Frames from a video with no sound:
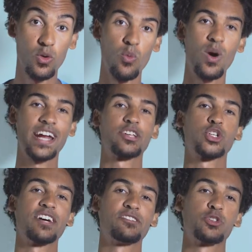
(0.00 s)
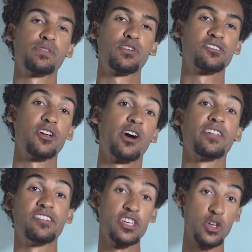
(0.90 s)
why not try searching for a song
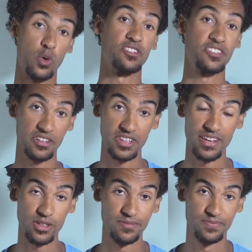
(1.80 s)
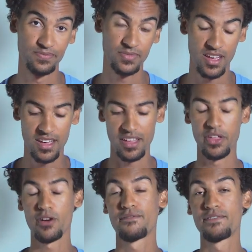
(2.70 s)
that's at your skill level?
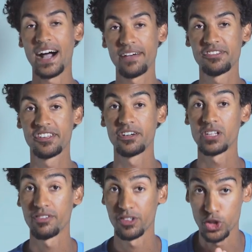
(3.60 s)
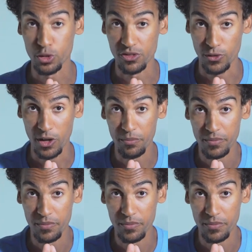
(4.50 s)
There are 5 skill levels to choose from.